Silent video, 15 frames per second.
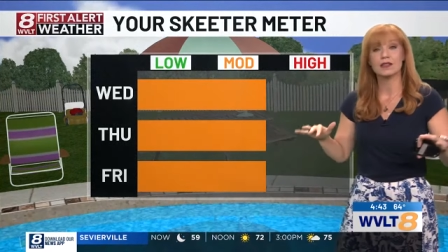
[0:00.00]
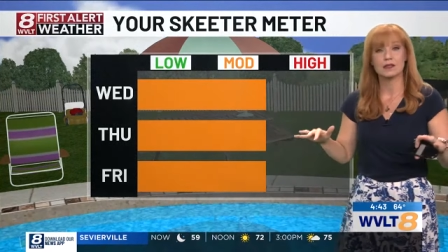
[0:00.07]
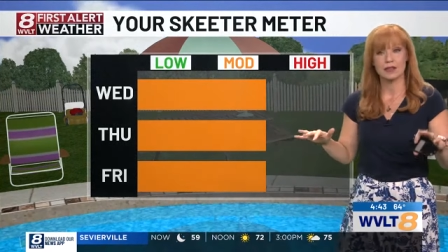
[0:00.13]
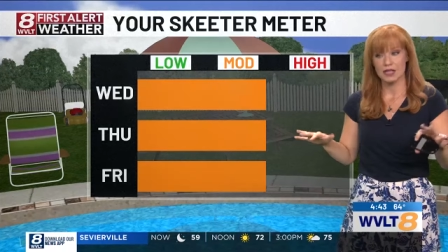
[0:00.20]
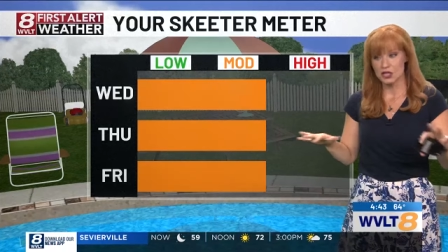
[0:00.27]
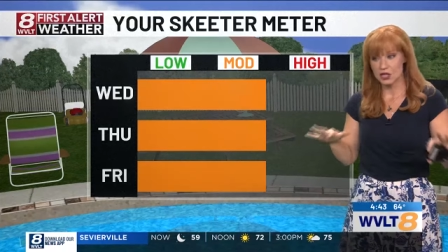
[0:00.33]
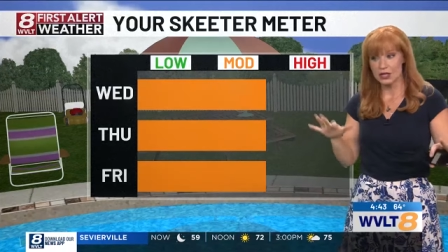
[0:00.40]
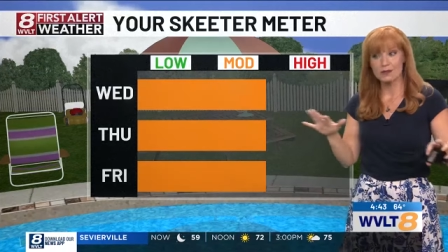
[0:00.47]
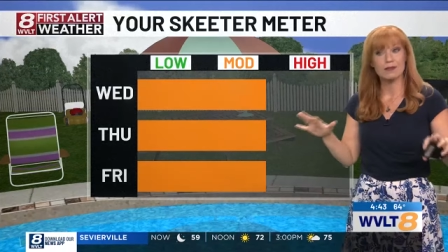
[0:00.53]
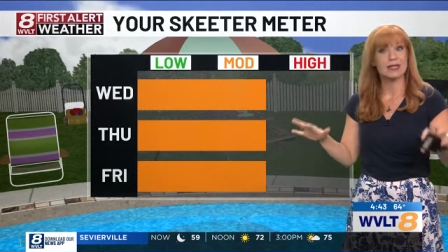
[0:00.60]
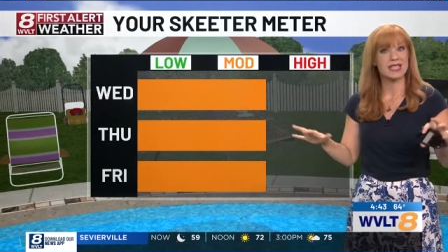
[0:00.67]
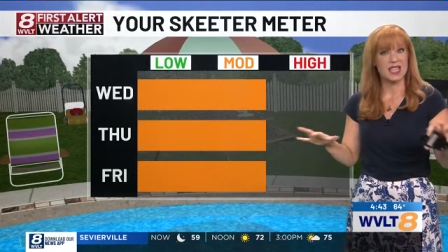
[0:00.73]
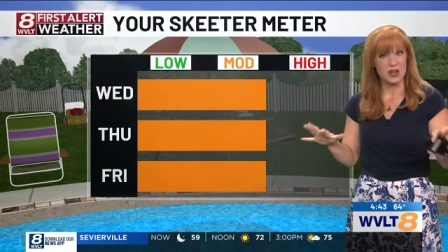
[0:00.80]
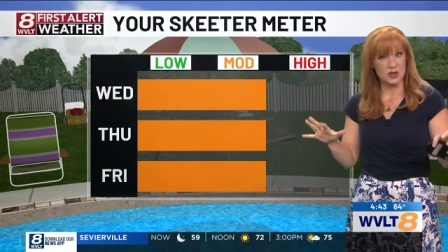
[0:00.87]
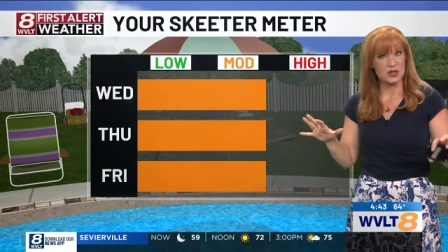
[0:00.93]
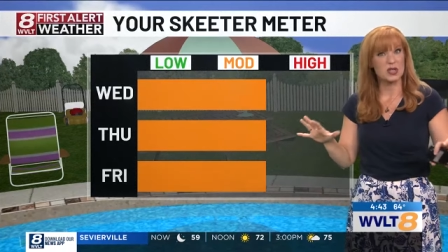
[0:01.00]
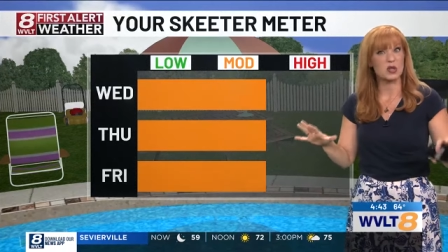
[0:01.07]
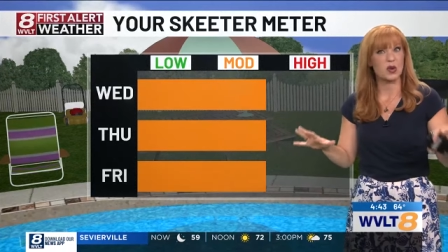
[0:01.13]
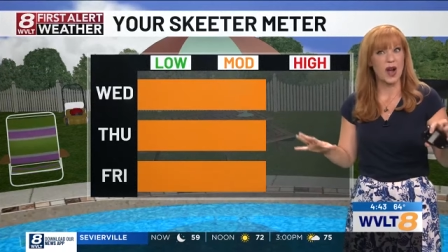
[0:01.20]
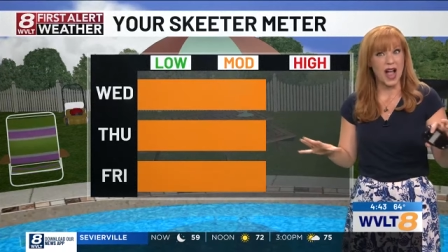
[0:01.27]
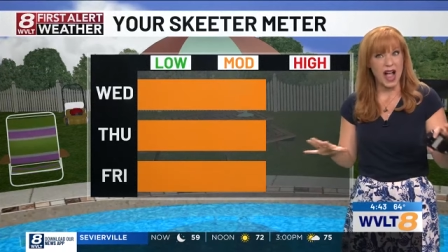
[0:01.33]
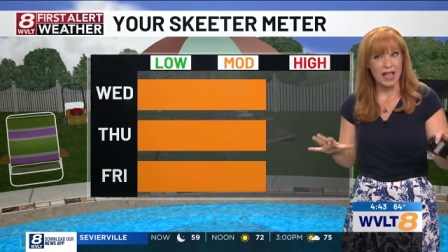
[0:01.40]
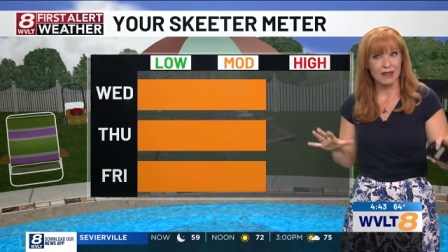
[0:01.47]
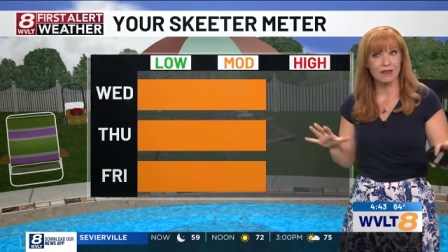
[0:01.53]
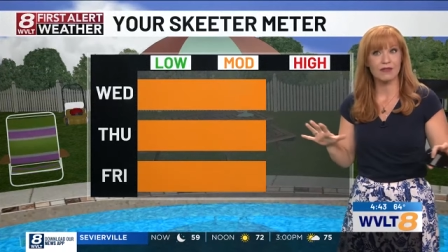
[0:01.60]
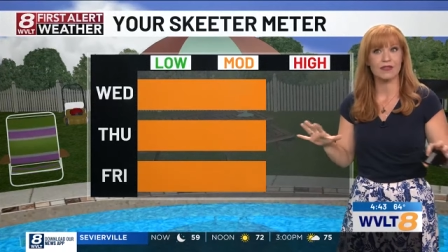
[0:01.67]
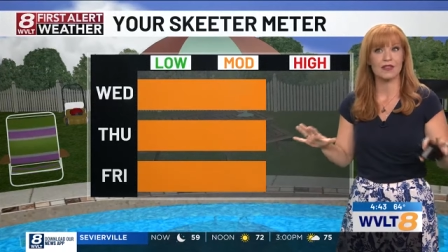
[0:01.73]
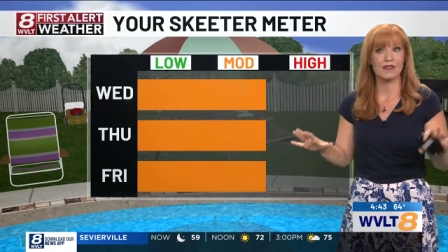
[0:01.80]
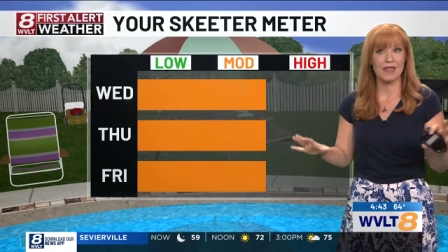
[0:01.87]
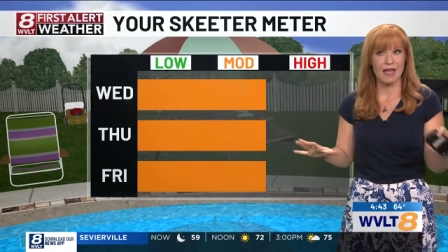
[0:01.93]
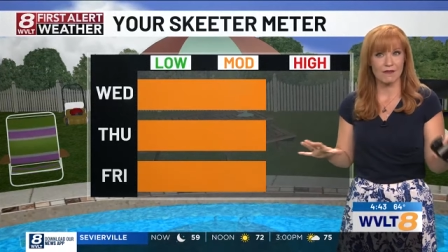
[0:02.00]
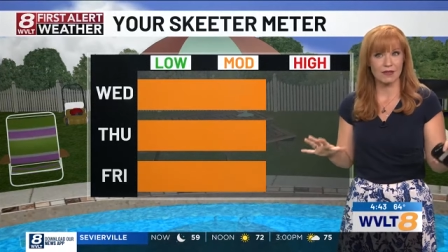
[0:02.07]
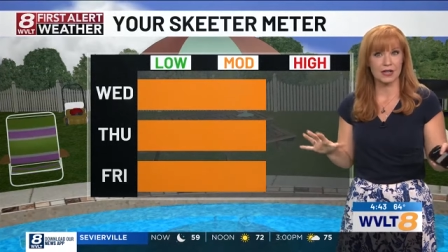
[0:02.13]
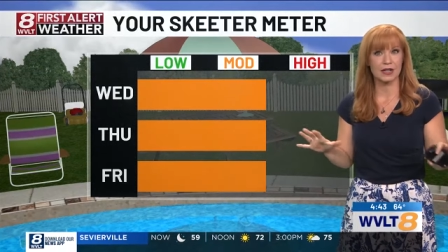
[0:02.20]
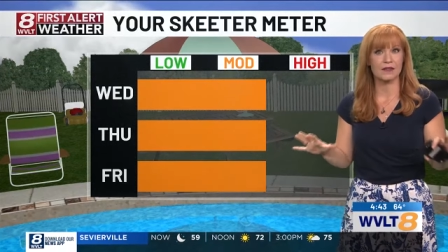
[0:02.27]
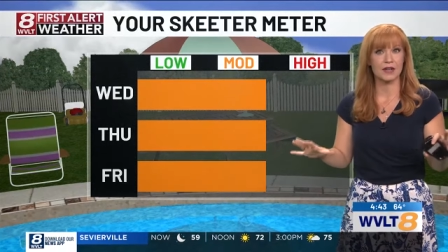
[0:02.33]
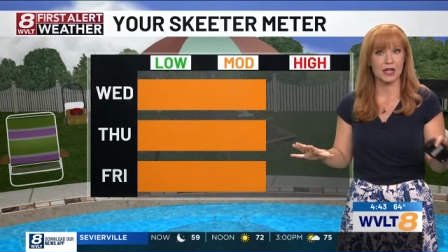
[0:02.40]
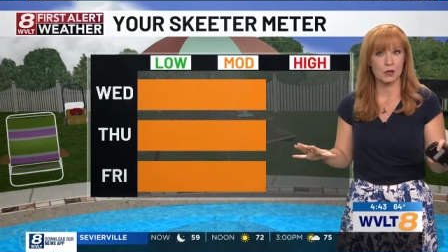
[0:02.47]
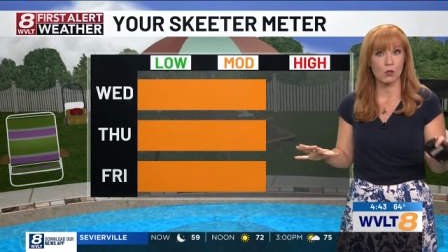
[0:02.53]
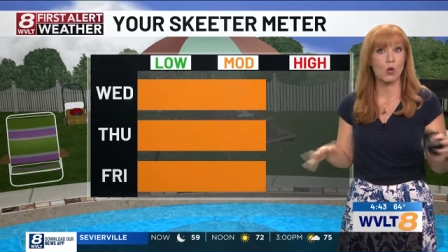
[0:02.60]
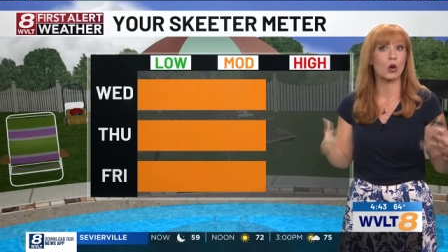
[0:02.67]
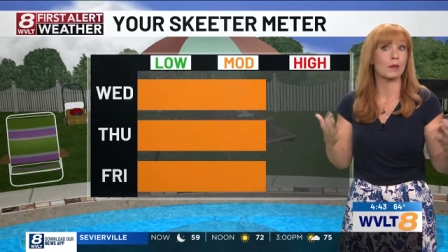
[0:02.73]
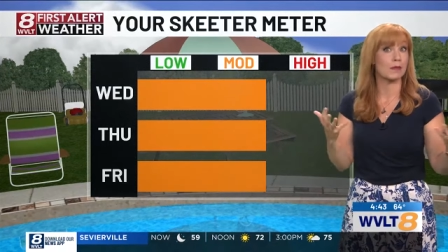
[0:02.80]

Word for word: Actually, mosquitoes thrive in that very, very warm,